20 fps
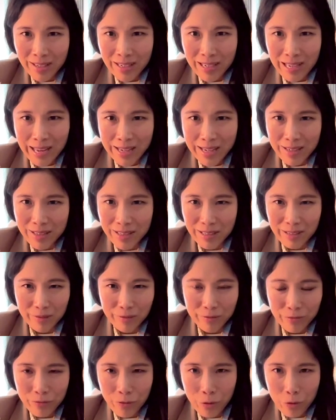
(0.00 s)
and
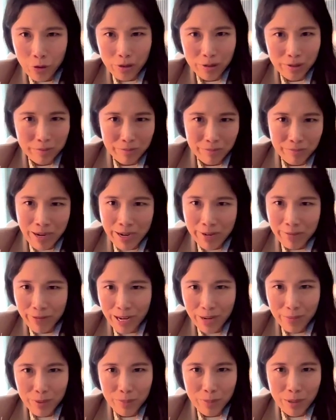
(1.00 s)
for my
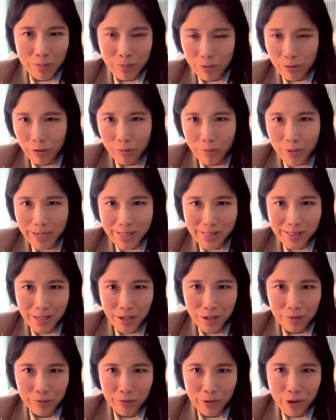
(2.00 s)
family member, for
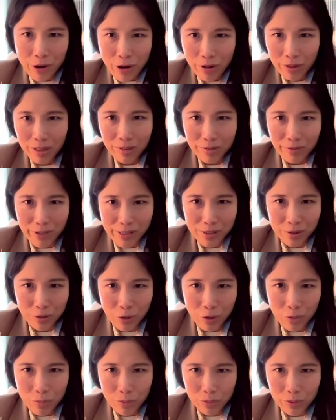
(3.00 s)
myself, for all of us
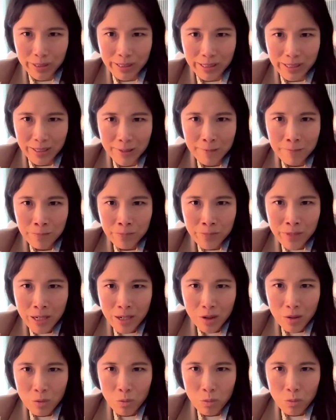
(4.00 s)
globally,
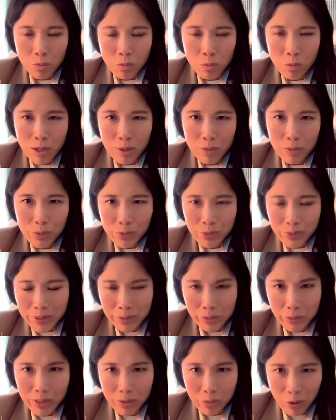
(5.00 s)
what would
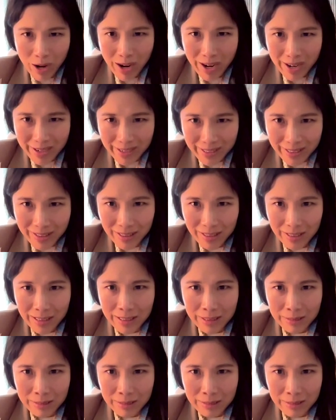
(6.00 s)
we want?